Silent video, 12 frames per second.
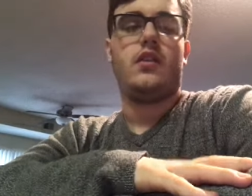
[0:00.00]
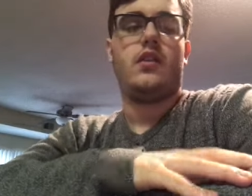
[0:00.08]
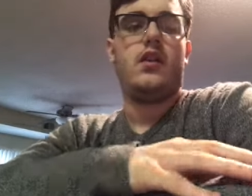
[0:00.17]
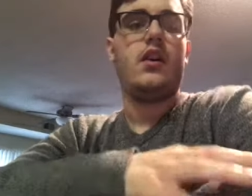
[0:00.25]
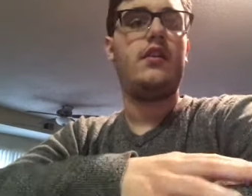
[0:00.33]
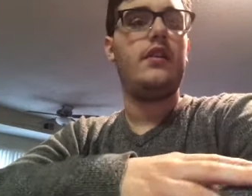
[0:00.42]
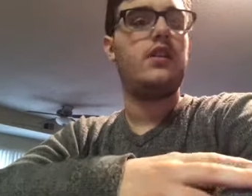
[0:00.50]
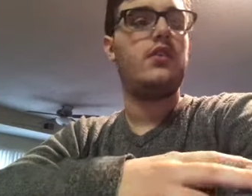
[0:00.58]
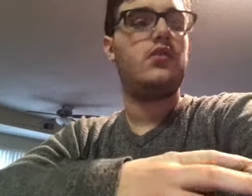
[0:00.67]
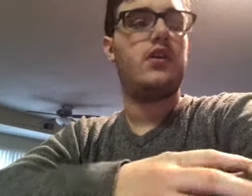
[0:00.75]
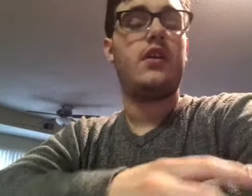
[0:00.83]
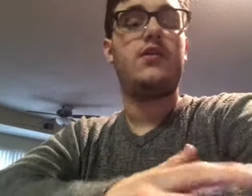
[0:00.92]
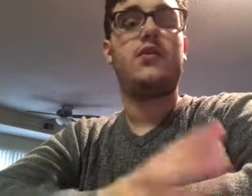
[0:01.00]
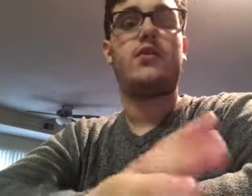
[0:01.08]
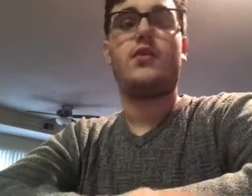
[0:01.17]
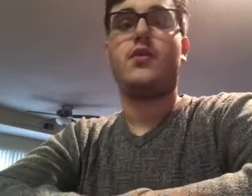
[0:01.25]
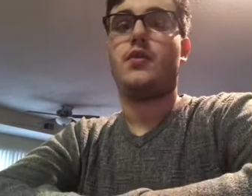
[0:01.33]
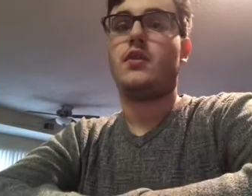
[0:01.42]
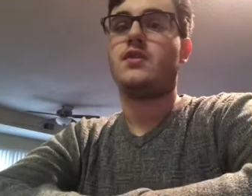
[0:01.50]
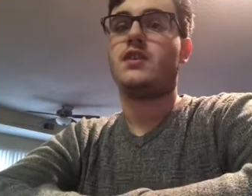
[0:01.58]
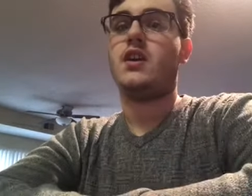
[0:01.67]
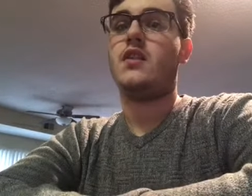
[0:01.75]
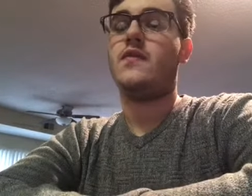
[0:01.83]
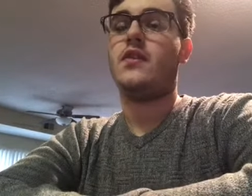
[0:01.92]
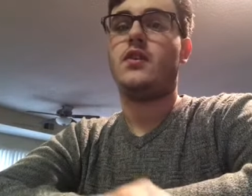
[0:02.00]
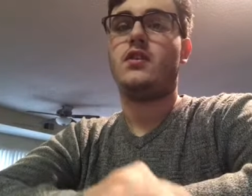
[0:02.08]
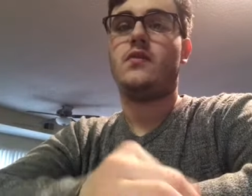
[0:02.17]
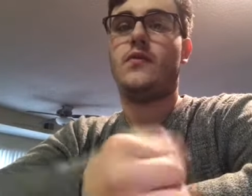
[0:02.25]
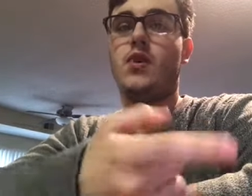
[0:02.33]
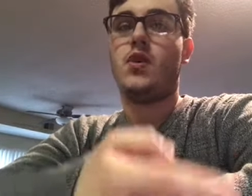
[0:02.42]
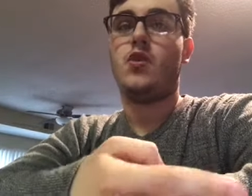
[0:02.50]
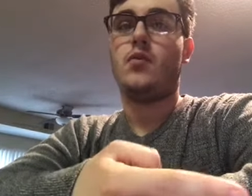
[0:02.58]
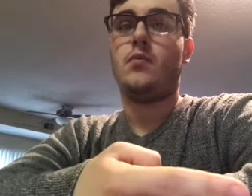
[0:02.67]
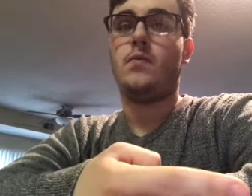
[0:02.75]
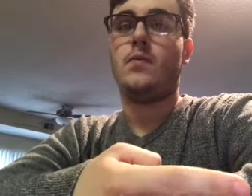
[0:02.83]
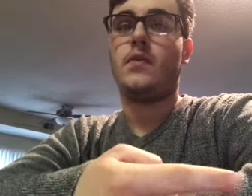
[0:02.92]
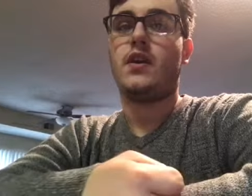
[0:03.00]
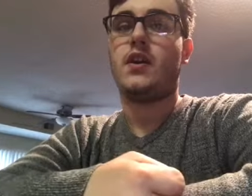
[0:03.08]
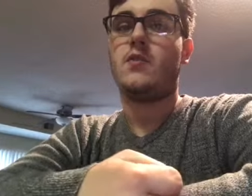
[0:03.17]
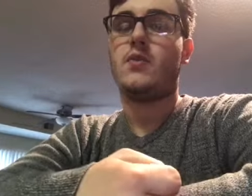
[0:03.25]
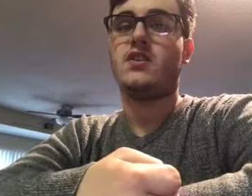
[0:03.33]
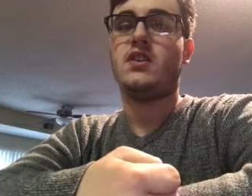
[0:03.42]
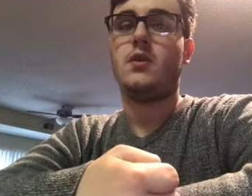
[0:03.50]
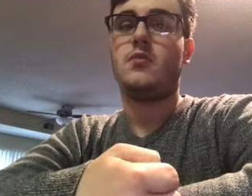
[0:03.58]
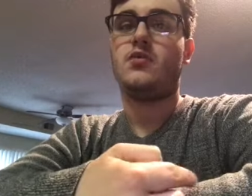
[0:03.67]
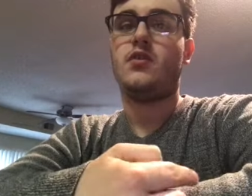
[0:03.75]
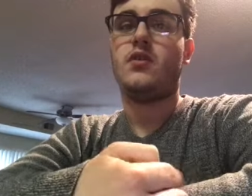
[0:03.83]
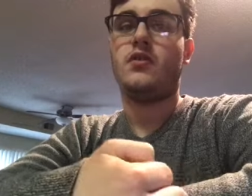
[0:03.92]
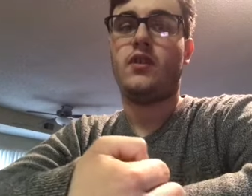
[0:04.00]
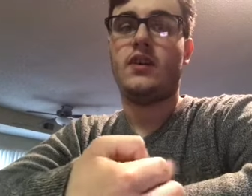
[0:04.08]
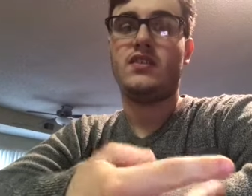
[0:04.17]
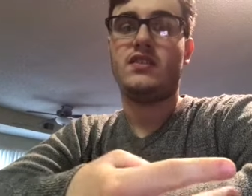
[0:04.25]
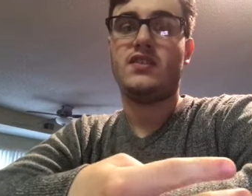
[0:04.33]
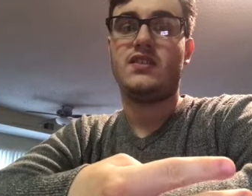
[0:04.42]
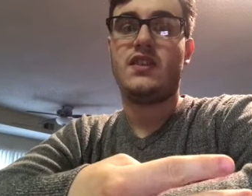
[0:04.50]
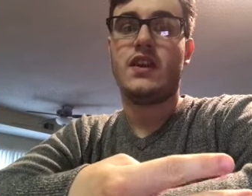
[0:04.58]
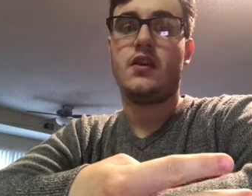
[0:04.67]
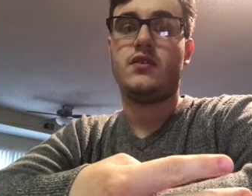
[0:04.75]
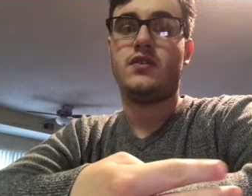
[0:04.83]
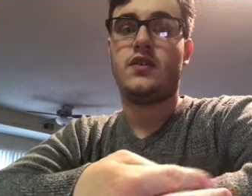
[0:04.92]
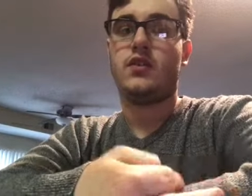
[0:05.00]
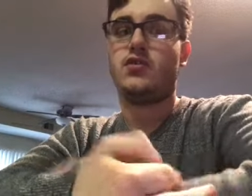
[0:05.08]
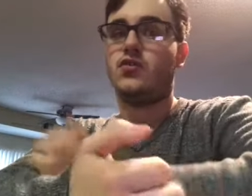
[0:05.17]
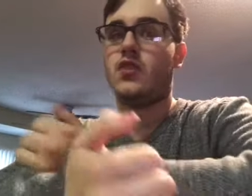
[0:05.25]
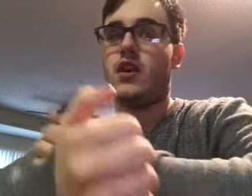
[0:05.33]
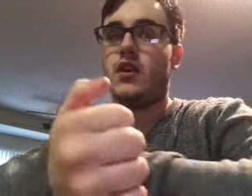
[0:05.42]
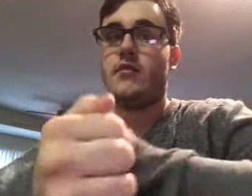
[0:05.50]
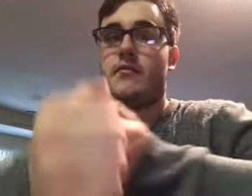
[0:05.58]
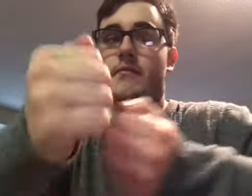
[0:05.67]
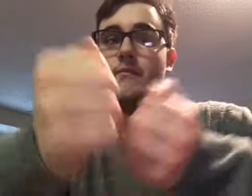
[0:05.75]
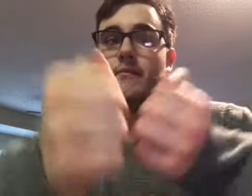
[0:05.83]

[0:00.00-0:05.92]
Yeah, I like to try other new things. I even got to vote. I got my temporary license now, so I can drive.